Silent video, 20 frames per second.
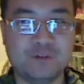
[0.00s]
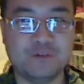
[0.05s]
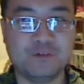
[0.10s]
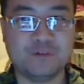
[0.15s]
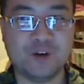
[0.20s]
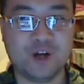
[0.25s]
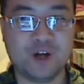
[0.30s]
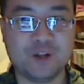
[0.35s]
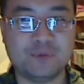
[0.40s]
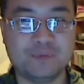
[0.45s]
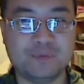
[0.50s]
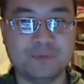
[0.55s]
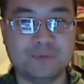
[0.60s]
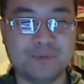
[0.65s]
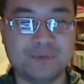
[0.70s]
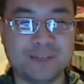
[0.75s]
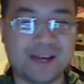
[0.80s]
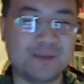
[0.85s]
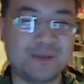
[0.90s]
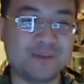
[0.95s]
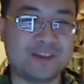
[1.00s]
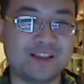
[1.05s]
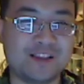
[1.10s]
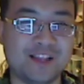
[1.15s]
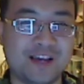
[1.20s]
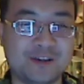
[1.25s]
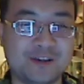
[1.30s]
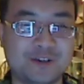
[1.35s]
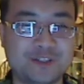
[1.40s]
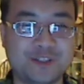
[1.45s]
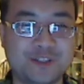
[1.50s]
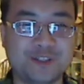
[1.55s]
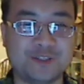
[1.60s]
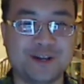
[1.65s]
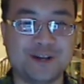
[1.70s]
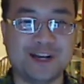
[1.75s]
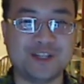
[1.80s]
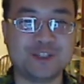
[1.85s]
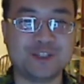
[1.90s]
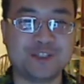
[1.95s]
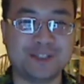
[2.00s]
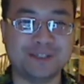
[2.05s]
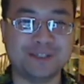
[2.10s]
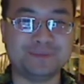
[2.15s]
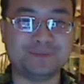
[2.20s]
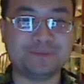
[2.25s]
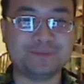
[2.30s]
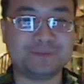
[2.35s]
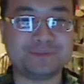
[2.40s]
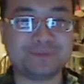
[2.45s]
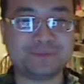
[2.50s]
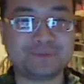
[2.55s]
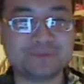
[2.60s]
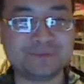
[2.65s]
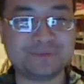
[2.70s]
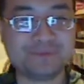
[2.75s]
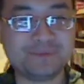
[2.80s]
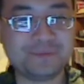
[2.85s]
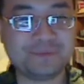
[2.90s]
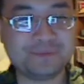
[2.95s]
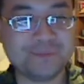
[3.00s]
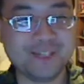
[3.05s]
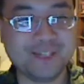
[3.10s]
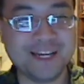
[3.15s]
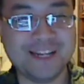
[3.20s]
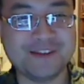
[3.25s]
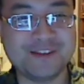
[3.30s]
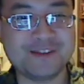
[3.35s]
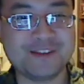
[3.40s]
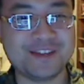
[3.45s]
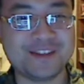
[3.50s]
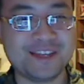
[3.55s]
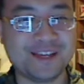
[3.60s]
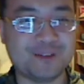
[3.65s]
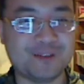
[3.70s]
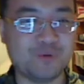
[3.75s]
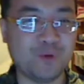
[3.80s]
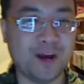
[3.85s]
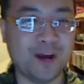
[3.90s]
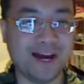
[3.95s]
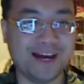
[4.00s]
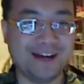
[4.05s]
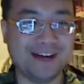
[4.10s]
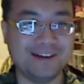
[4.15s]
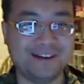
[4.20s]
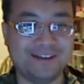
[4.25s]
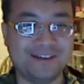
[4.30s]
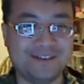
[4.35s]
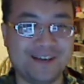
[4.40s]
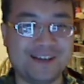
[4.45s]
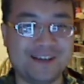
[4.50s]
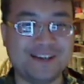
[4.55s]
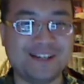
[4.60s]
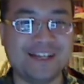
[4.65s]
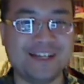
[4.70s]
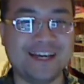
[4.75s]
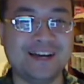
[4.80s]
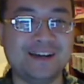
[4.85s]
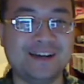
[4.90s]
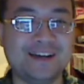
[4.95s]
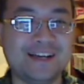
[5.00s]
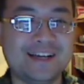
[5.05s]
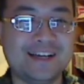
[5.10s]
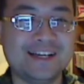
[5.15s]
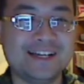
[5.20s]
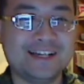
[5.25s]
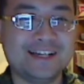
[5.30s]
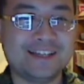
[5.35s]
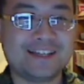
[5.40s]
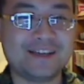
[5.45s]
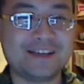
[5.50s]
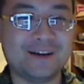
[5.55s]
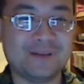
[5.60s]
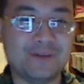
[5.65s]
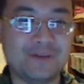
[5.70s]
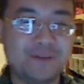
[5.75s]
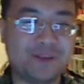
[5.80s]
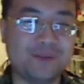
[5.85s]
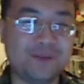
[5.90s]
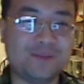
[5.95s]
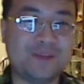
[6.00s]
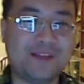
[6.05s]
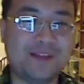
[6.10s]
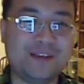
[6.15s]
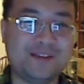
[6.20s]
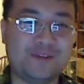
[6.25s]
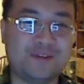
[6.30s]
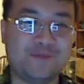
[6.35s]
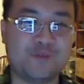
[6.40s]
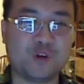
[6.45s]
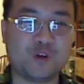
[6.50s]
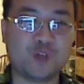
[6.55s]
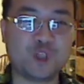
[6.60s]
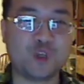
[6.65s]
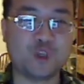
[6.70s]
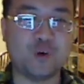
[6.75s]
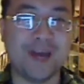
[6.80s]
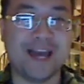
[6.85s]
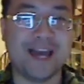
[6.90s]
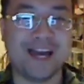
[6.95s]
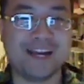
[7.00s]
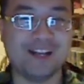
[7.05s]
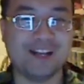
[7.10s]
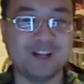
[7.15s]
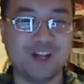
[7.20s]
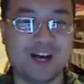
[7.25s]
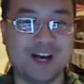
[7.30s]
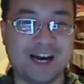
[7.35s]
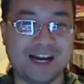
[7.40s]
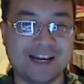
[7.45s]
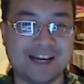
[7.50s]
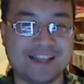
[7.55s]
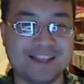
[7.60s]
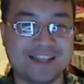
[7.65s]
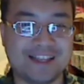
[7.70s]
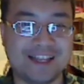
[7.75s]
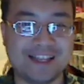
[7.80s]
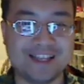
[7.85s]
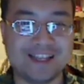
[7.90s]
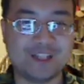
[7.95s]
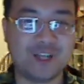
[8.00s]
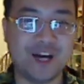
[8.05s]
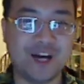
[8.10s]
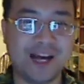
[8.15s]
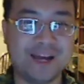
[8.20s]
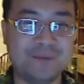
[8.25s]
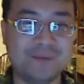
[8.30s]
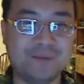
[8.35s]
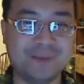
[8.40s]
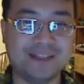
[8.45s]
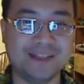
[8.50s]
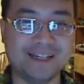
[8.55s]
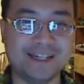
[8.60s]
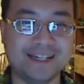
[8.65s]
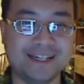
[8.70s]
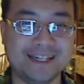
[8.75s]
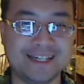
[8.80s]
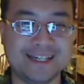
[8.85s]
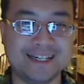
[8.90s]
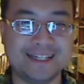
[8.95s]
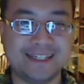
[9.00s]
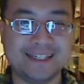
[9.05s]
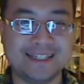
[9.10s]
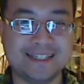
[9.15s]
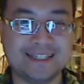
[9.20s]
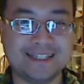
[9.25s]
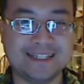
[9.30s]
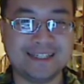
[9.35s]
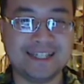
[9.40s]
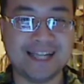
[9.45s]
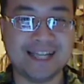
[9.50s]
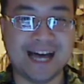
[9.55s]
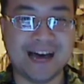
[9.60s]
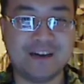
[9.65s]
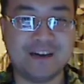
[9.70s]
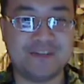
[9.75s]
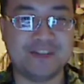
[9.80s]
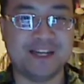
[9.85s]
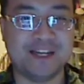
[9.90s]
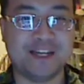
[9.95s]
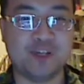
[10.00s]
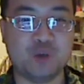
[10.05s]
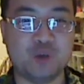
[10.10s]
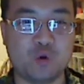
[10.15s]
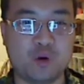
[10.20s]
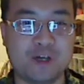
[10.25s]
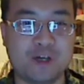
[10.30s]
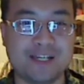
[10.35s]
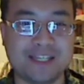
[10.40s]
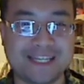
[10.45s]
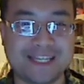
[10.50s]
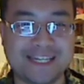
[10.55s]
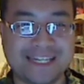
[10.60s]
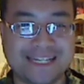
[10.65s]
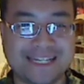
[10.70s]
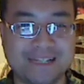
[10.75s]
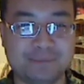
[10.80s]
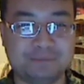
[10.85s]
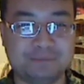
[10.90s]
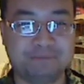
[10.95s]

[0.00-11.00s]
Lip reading: volume, that was slider 2 actually. And I used to think, wow, if I could get some of these virtual analogs. At the time, the Clavia Nord lead,